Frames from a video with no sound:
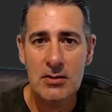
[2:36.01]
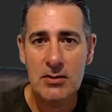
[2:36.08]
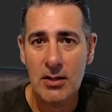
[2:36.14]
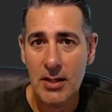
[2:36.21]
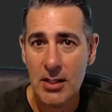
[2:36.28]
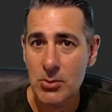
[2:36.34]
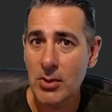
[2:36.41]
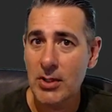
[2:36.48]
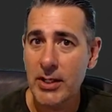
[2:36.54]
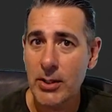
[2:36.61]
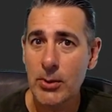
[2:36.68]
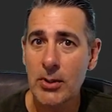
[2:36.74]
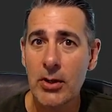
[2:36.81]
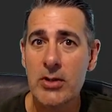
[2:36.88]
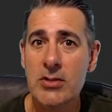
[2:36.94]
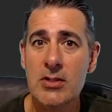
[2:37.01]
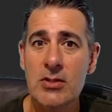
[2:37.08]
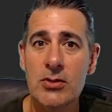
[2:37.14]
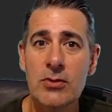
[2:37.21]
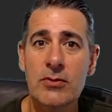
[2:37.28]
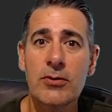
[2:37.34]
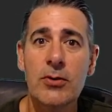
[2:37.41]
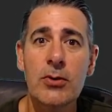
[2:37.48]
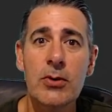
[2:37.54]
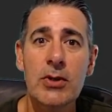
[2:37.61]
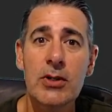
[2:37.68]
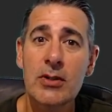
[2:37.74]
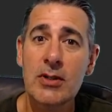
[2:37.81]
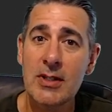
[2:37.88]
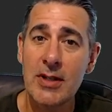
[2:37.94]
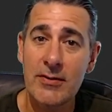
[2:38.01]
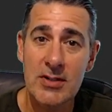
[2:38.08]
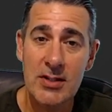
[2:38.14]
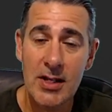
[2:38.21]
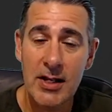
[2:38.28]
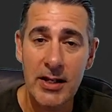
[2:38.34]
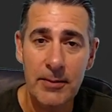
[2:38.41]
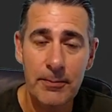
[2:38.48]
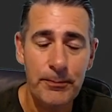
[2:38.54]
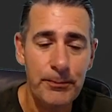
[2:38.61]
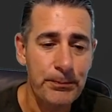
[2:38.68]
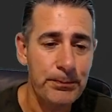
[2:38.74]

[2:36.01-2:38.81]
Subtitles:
So that's what liquid loans is good for, never selling.